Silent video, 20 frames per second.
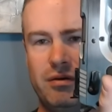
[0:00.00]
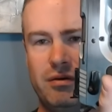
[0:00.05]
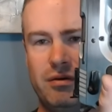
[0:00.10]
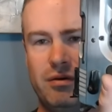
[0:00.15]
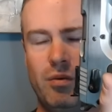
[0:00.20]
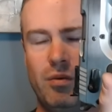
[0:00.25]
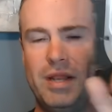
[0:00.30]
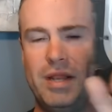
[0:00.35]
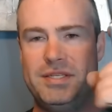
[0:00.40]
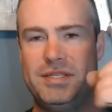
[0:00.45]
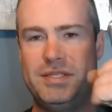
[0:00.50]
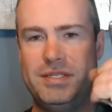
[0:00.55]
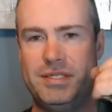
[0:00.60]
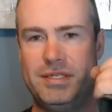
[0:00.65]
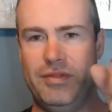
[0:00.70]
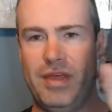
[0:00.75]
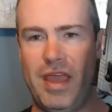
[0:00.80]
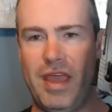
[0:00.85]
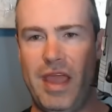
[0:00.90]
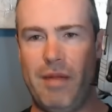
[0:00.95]
when
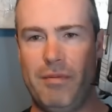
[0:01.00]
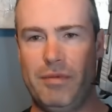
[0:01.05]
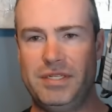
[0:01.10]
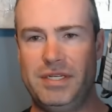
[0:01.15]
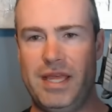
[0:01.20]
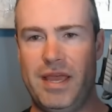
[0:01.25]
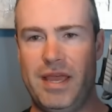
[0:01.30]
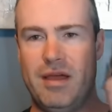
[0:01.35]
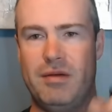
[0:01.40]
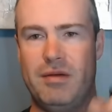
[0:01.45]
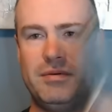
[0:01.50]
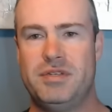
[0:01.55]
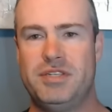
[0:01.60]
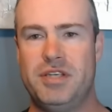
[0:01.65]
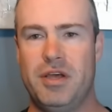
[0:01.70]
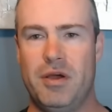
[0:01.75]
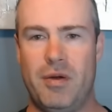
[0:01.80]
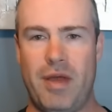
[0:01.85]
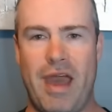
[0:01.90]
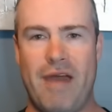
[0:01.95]
the hammer's down.
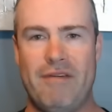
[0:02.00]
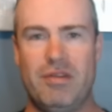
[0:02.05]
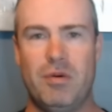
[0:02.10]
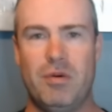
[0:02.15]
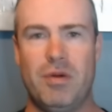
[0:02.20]
So having one of